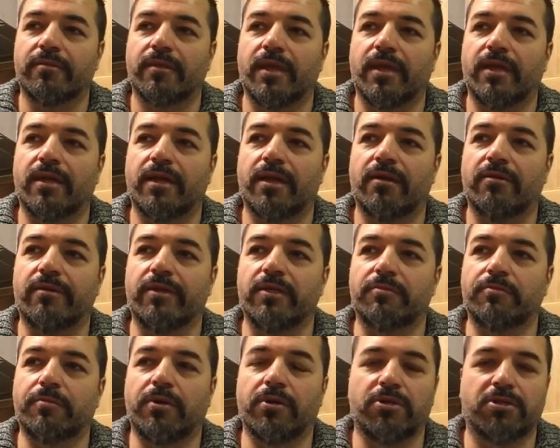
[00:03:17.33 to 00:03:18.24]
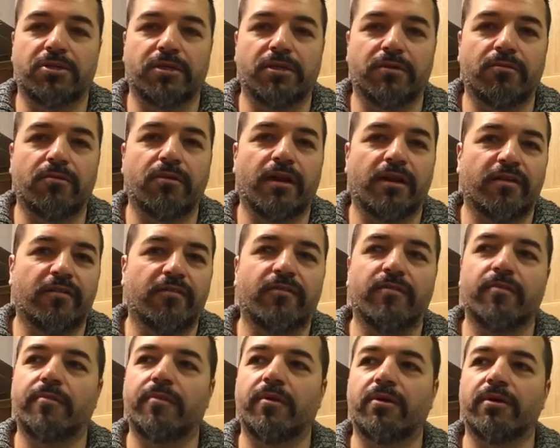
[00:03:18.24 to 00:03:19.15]
and how it's pushing it all out of
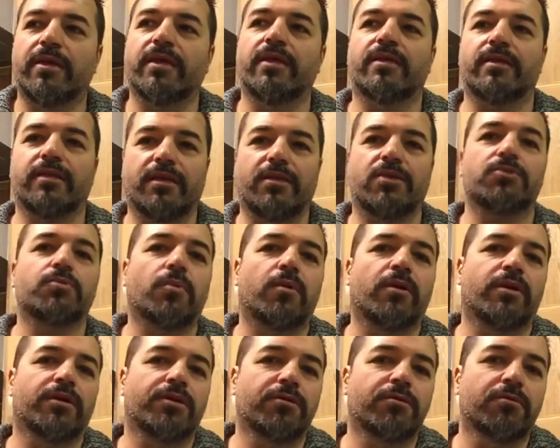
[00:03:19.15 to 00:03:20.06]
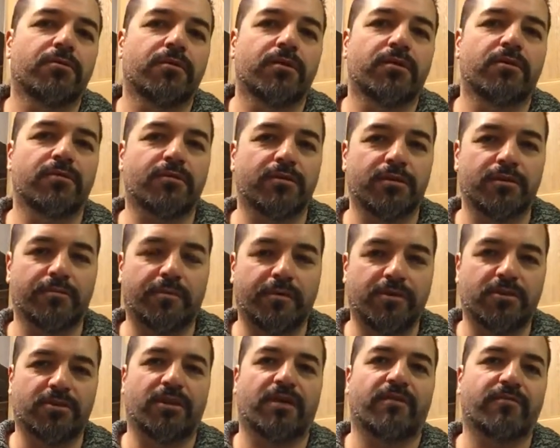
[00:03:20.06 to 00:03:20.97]
your body and that's why you, you your
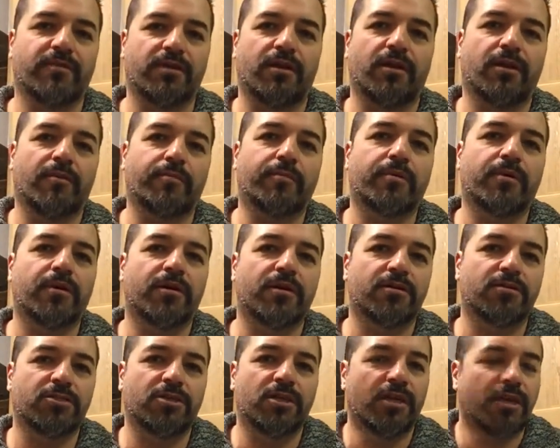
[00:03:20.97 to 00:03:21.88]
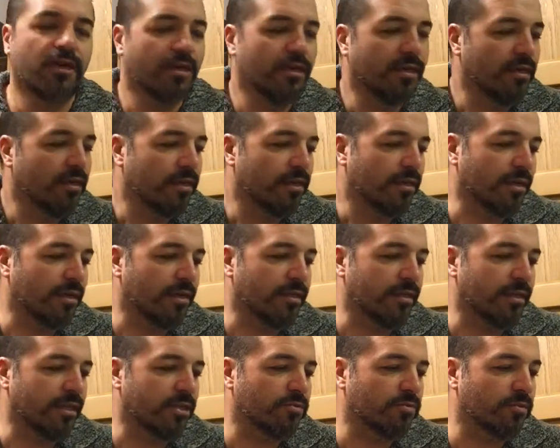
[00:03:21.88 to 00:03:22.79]
body's having like a purge
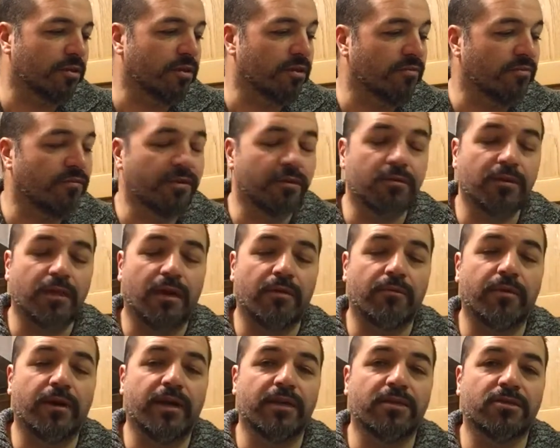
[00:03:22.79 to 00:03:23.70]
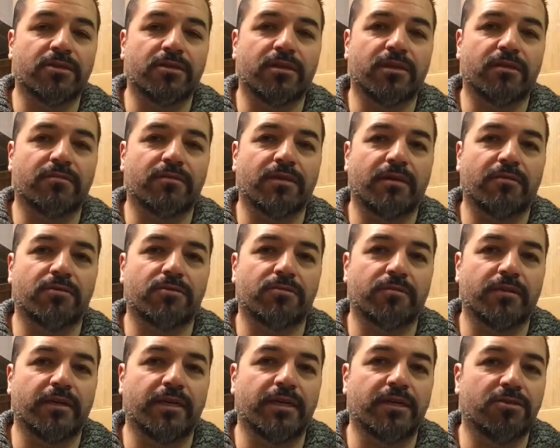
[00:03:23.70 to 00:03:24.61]
and that's why you feel that way so that that was
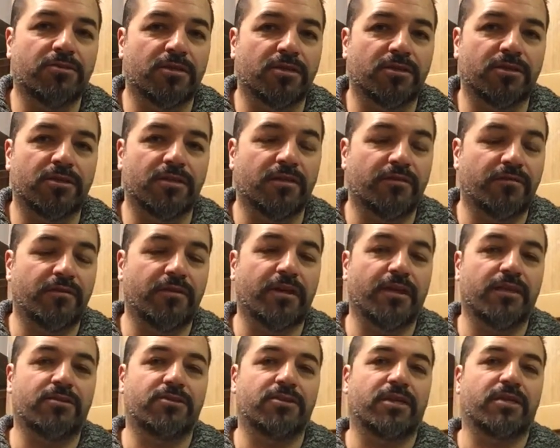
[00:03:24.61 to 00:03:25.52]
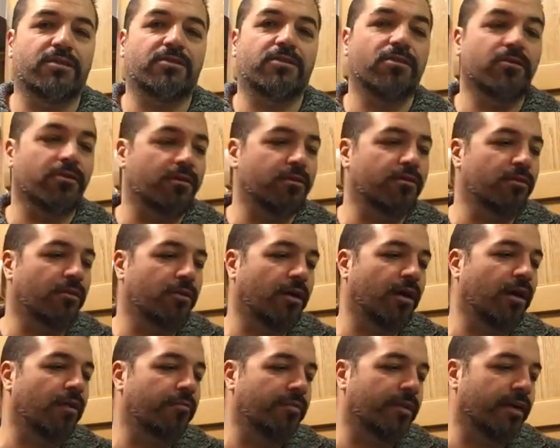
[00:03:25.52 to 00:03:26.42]
really interesting if you get a chance look
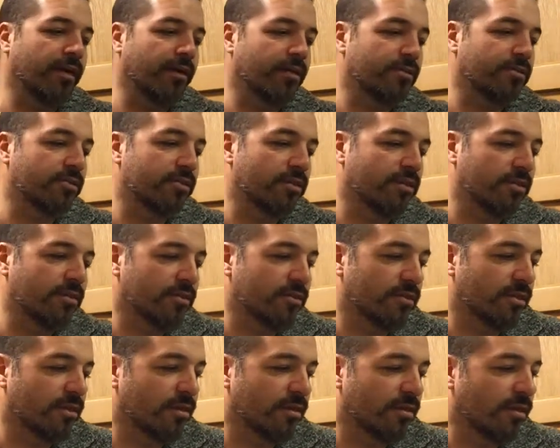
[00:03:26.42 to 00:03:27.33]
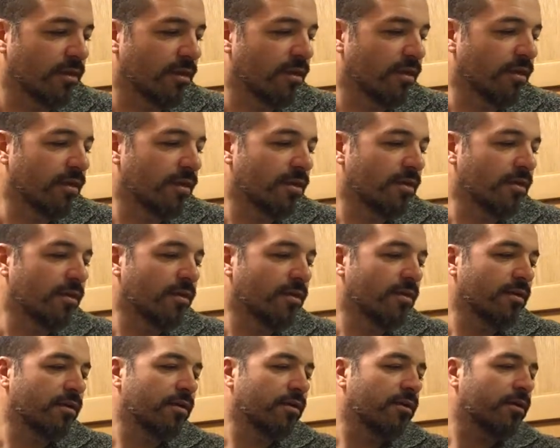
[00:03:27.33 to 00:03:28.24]
look up that it's it's uh
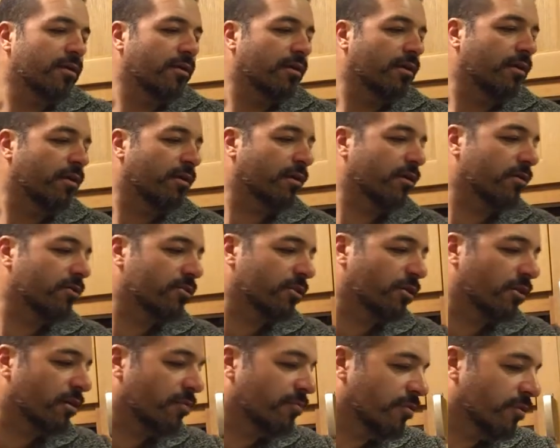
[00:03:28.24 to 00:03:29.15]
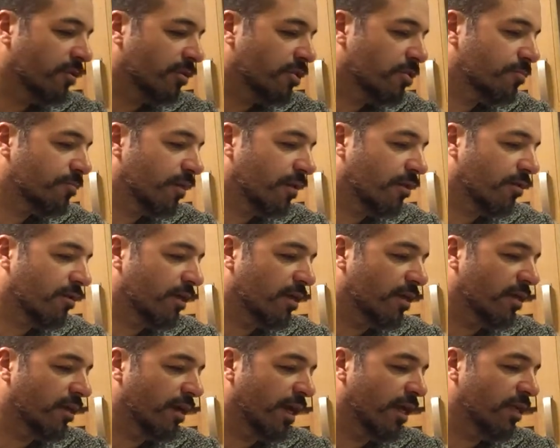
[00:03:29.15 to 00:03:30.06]
Herxheimer is spelled
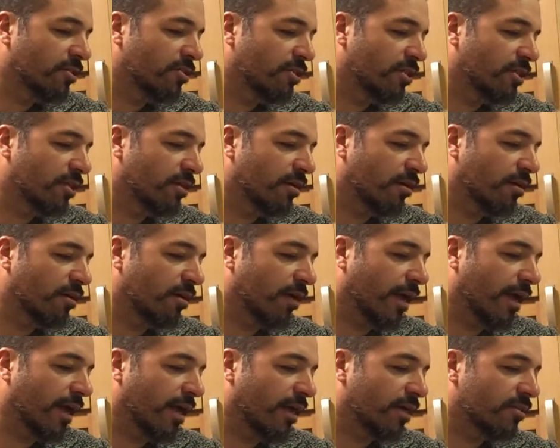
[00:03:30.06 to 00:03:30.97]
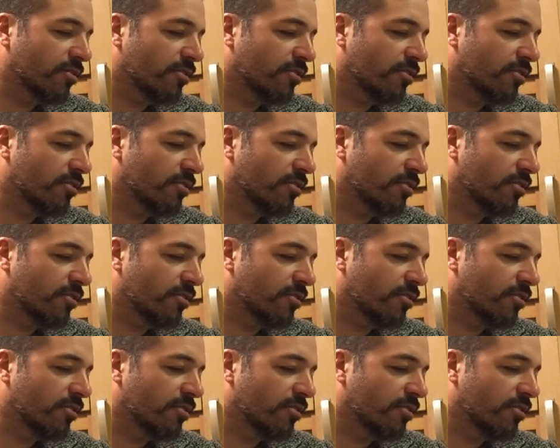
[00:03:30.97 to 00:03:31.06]
H-E-R-X-H-E-I-M-E-R.